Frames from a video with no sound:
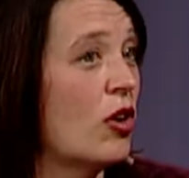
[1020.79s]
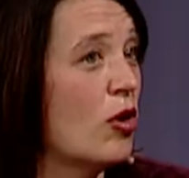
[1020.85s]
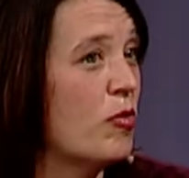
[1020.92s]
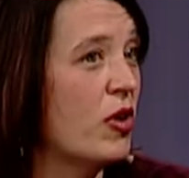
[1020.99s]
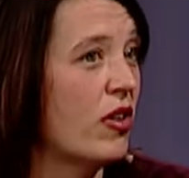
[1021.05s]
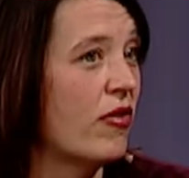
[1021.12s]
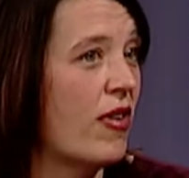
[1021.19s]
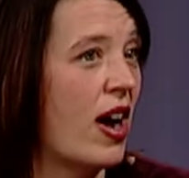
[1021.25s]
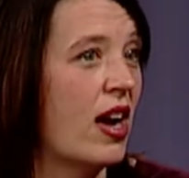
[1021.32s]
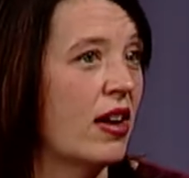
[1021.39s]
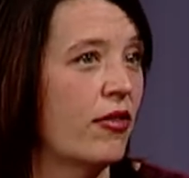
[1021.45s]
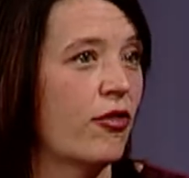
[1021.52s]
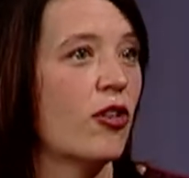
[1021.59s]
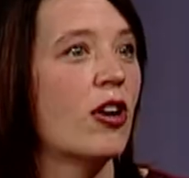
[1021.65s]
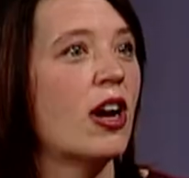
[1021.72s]
home, you're vying
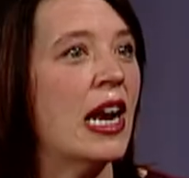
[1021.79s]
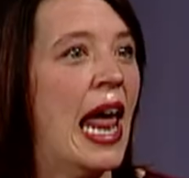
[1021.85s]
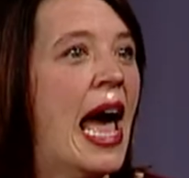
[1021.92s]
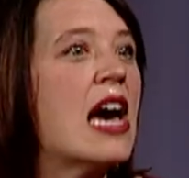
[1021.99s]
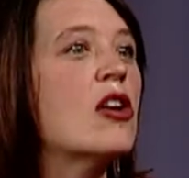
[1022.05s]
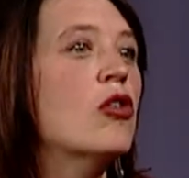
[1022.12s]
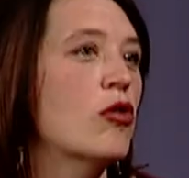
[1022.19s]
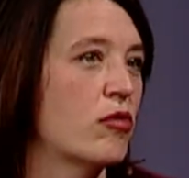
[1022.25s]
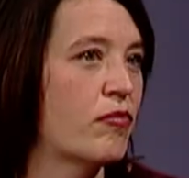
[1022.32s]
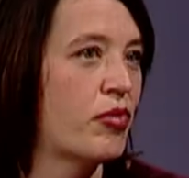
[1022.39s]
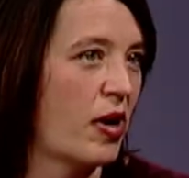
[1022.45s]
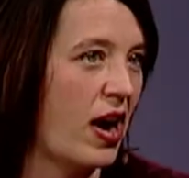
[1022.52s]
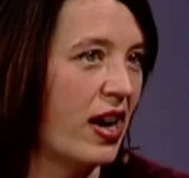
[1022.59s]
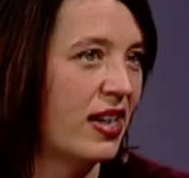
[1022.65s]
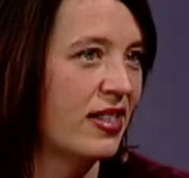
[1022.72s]
for an at-home
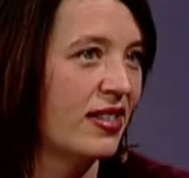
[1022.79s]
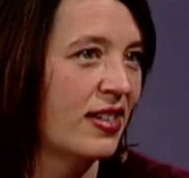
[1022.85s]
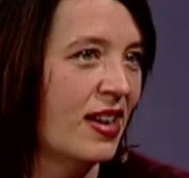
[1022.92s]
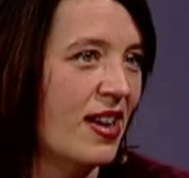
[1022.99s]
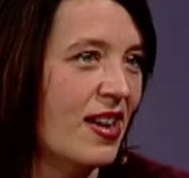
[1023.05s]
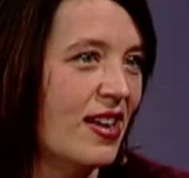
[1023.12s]
prize.